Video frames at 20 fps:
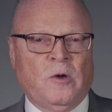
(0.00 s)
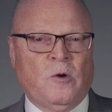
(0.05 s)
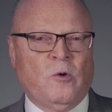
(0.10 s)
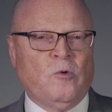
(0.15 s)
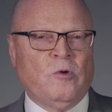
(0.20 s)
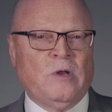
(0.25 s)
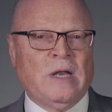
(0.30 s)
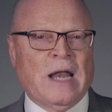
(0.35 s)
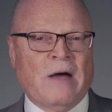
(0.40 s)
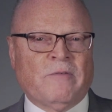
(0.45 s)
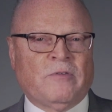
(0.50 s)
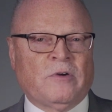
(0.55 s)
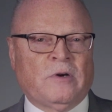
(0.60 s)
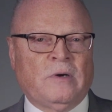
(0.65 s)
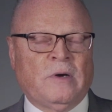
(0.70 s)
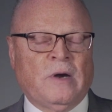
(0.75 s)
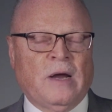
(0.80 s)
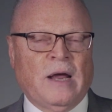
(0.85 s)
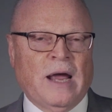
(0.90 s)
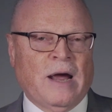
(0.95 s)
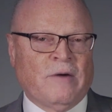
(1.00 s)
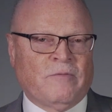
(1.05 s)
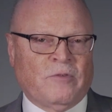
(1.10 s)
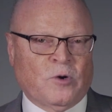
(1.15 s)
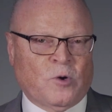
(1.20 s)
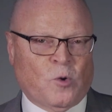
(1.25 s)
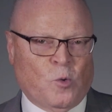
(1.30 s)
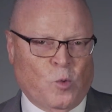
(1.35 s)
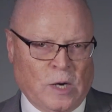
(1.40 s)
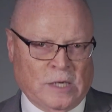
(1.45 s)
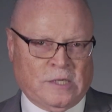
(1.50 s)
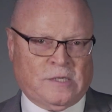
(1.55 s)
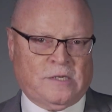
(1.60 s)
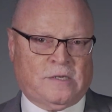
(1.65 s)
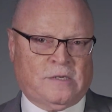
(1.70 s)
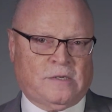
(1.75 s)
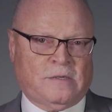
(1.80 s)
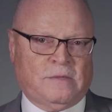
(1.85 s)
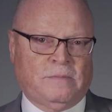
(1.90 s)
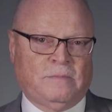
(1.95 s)
who never, ever
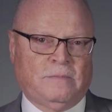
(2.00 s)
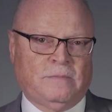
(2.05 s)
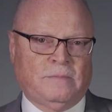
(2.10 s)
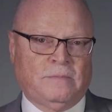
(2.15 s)
quits.